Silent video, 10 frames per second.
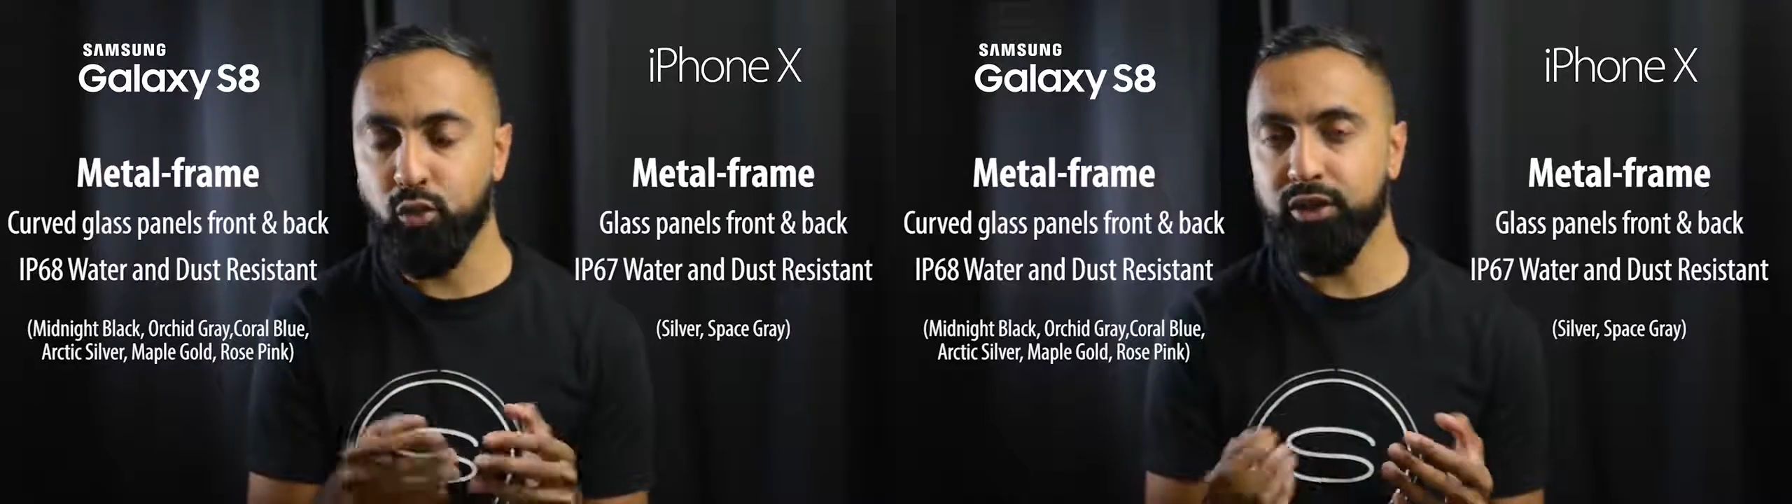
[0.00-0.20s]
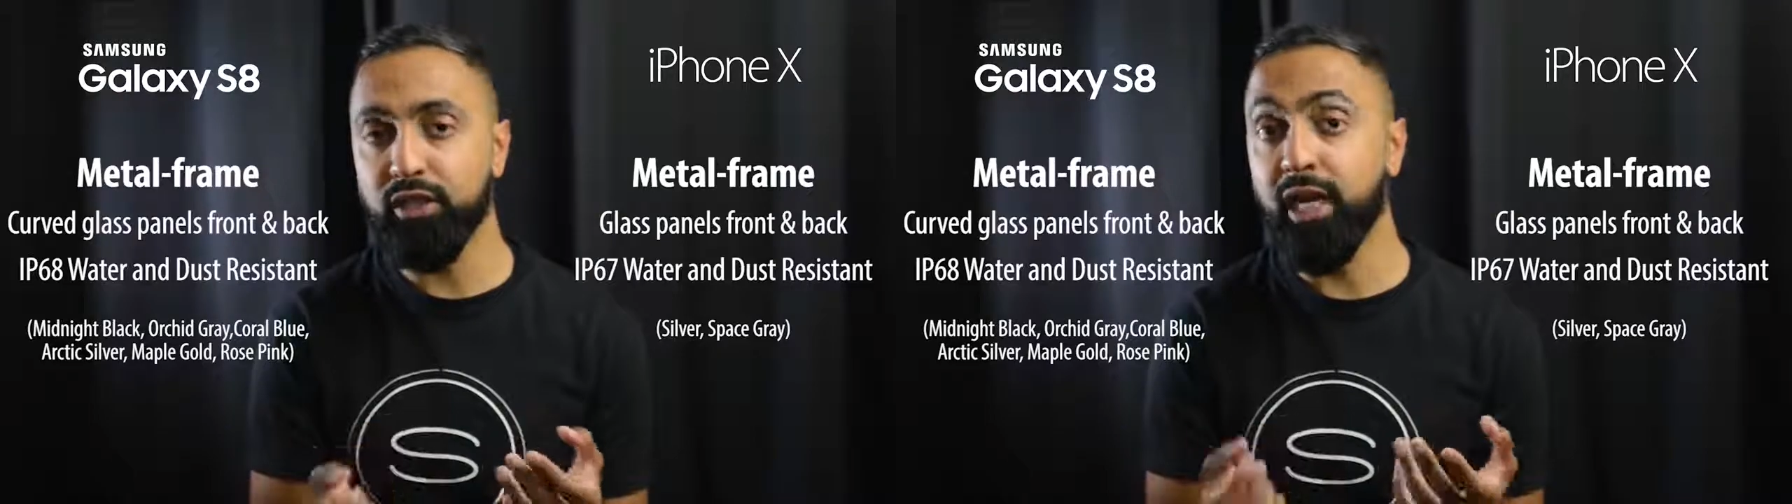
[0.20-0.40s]

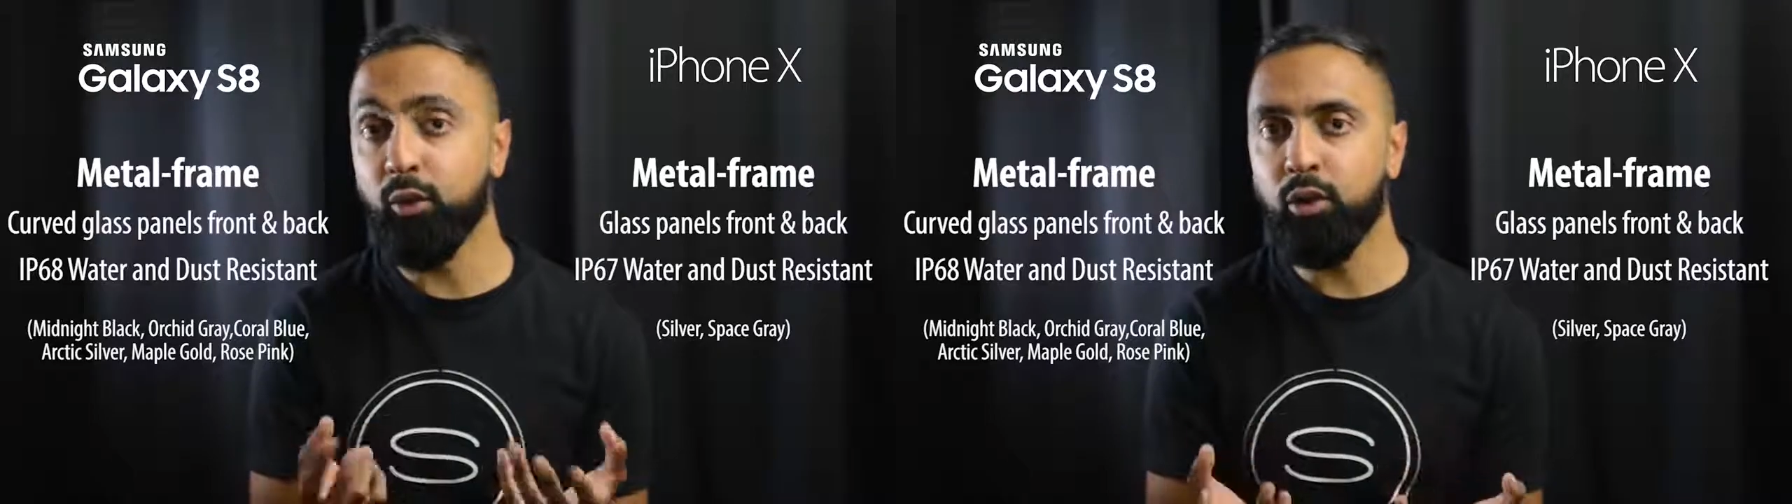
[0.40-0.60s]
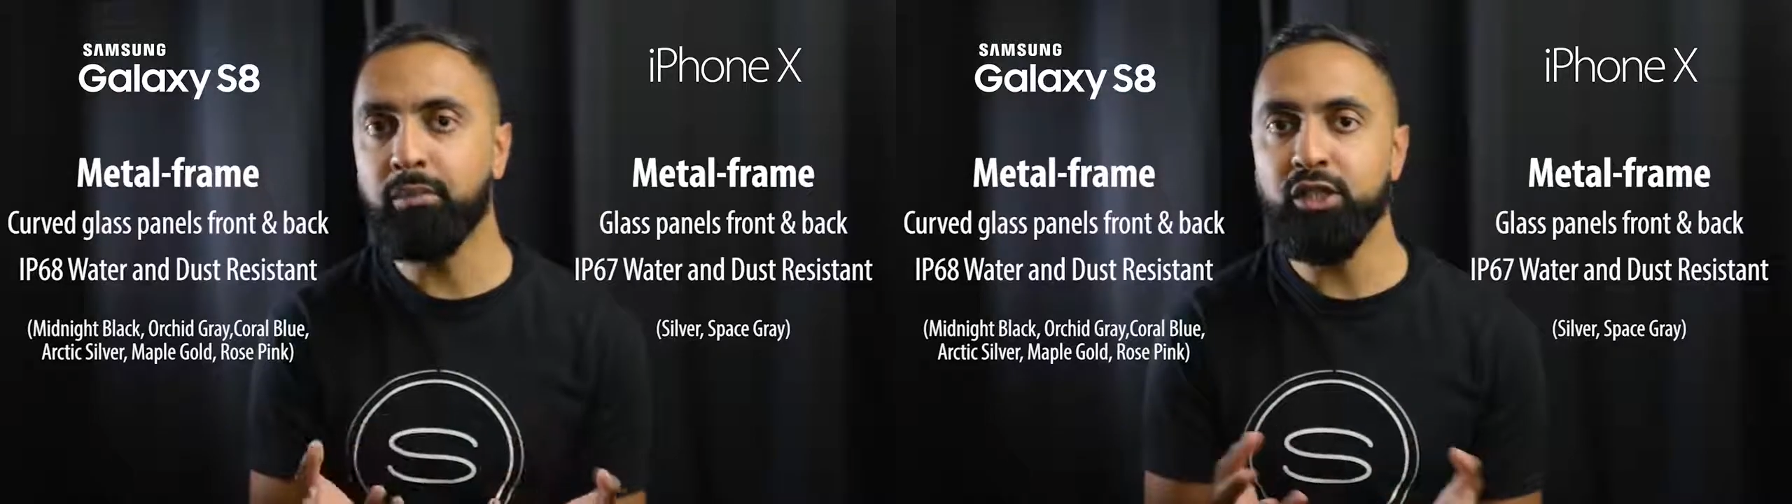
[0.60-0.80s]
One thing that I
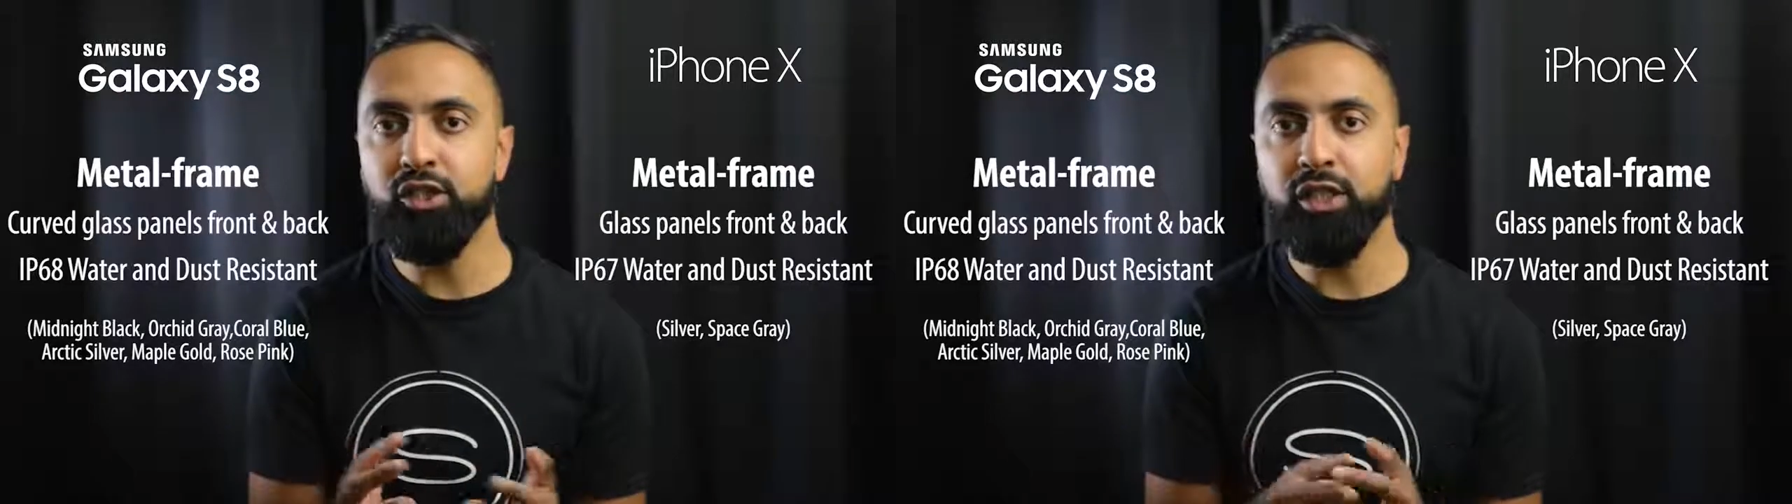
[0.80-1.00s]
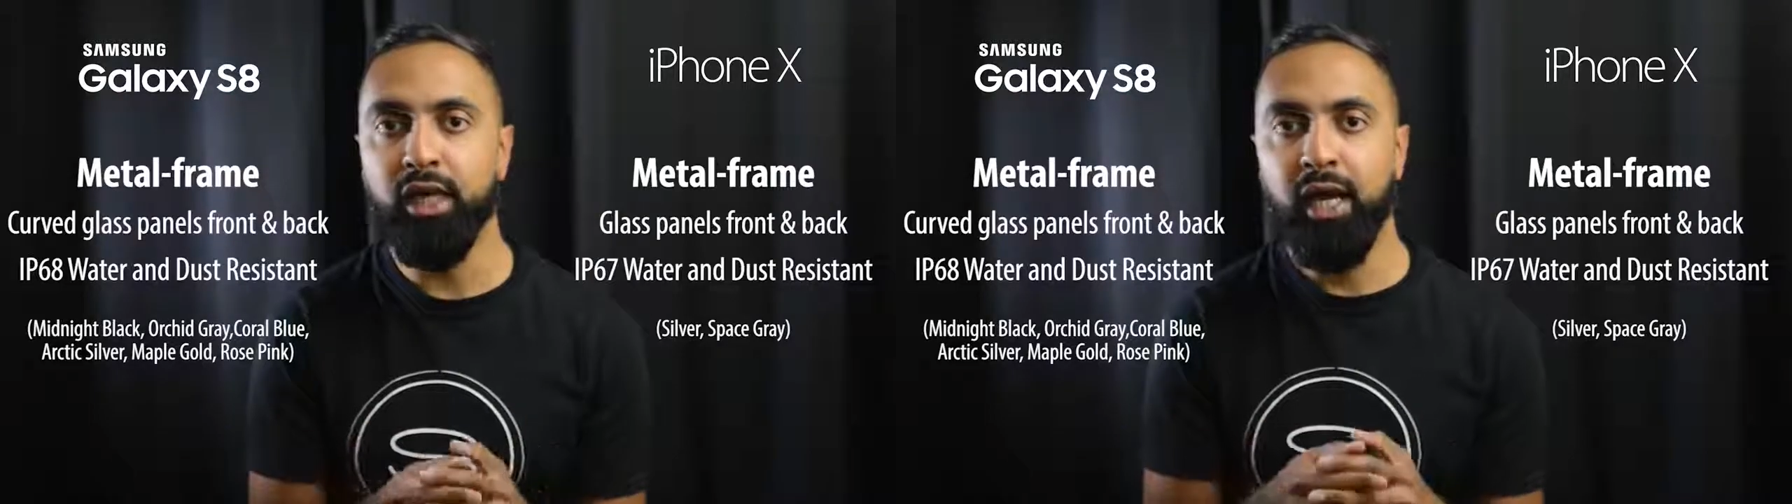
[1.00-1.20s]
will
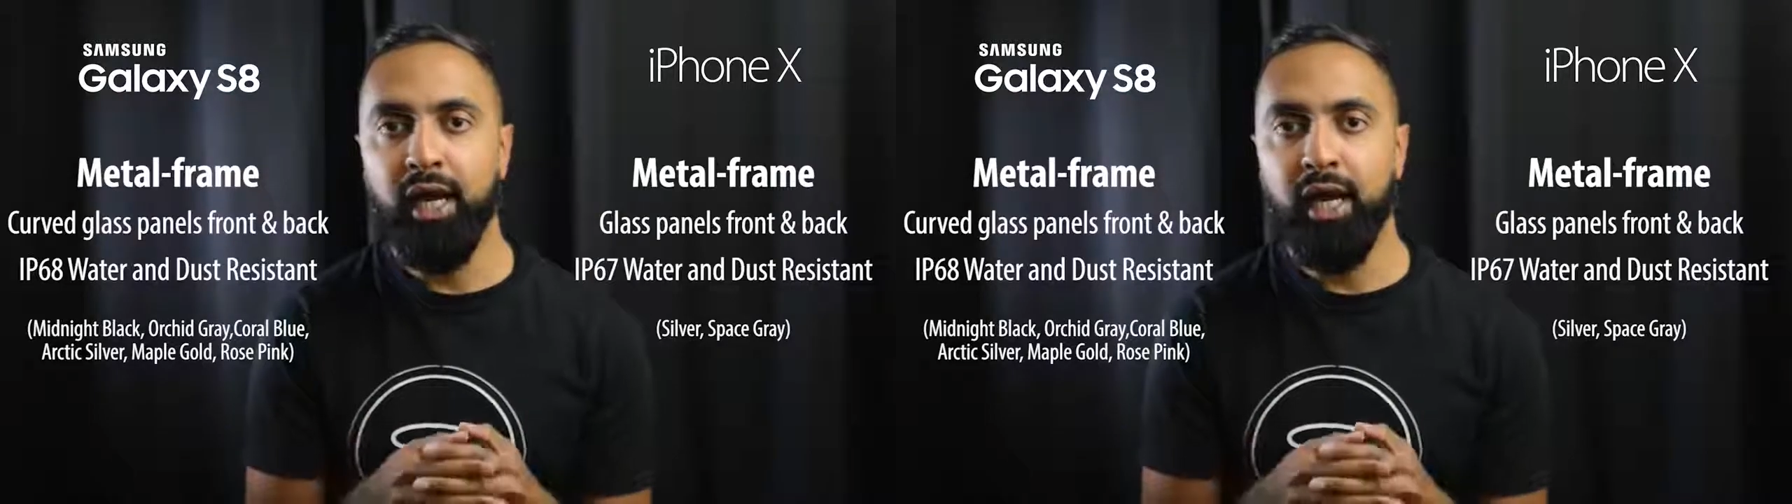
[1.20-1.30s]
mention